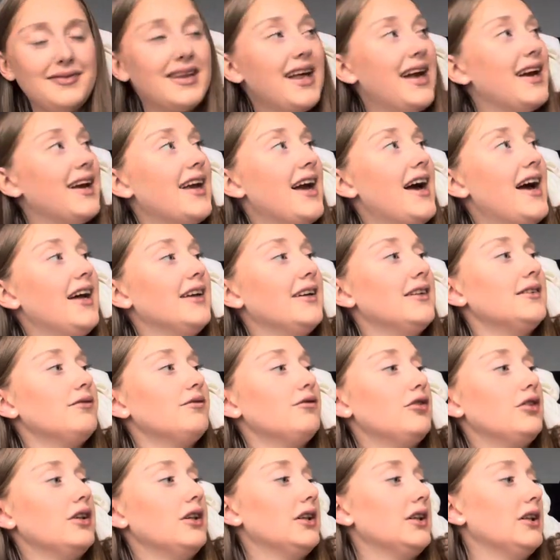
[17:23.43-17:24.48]
Again,
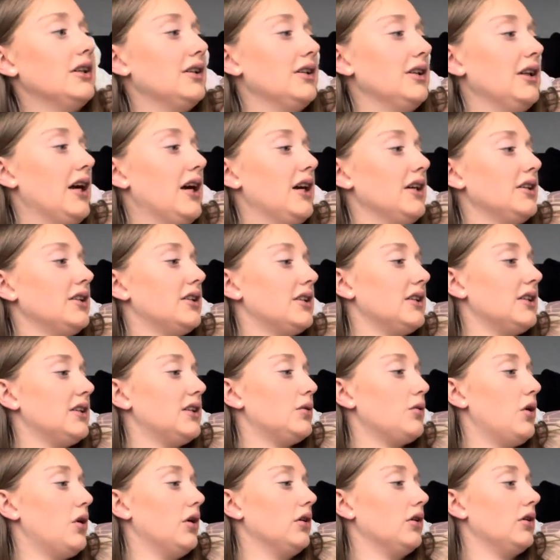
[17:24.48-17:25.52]
really nice, this
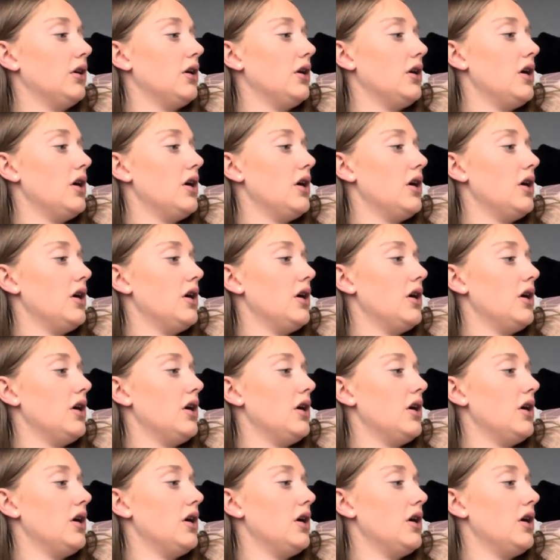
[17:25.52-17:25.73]
one.